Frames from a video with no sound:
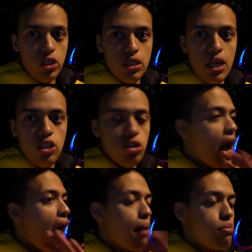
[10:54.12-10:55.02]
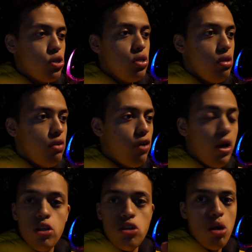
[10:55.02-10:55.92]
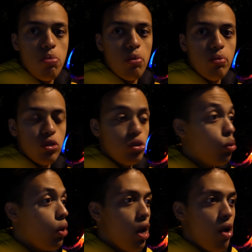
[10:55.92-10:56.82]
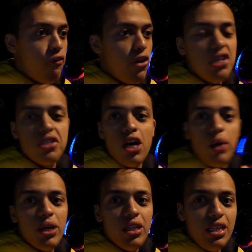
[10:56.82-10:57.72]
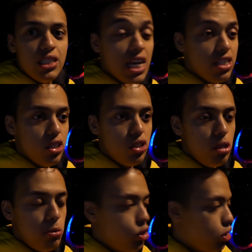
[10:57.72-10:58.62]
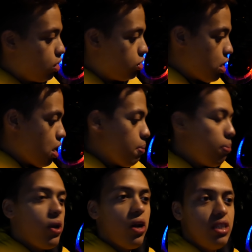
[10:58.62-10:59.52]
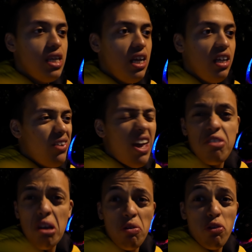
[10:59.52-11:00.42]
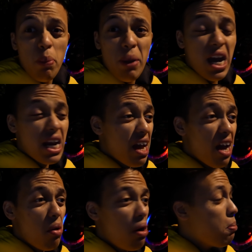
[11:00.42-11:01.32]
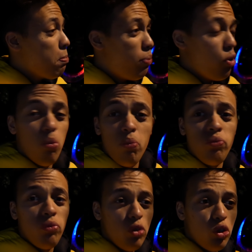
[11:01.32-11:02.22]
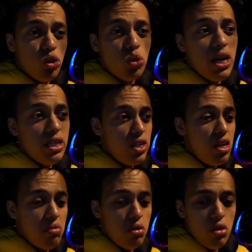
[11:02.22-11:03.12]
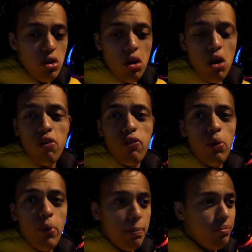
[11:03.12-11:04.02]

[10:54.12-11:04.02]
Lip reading: station, absolutely fine, no problems at all. First time at the Tesla supercharger, plugged it in, left it on for about an hour, boom, straight in, off I went.